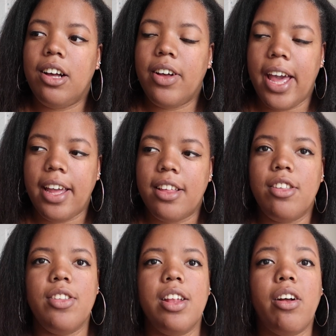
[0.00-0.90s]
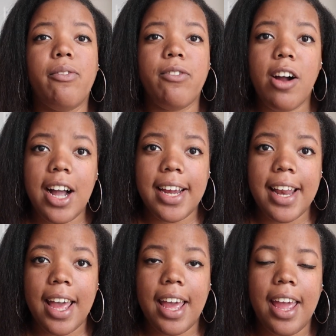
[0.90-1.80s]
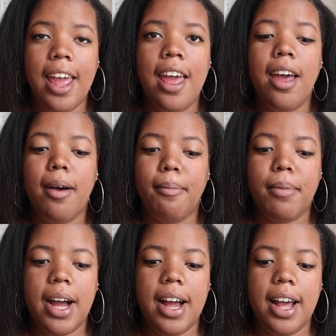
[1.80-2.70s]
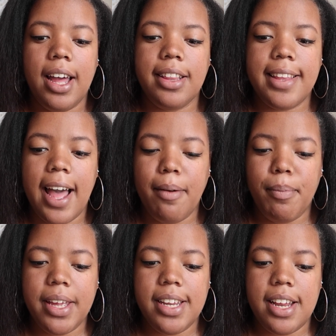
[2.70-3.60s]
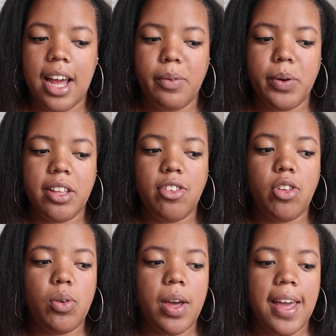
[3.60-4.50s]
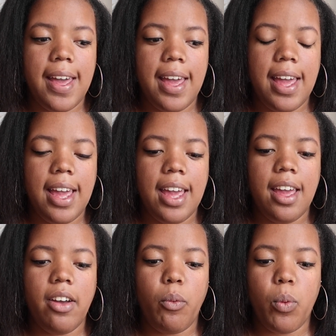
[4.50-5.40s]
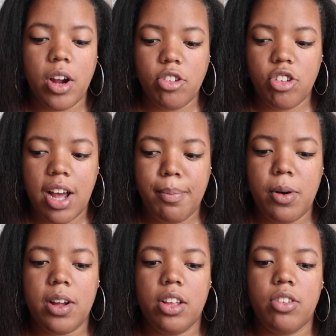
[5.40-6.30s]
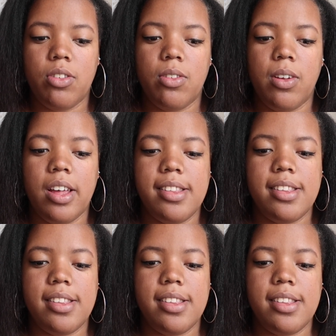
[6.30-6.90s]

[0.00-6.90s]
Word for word: Okay, and so then on Friday, my lab mate and I went to a workshop on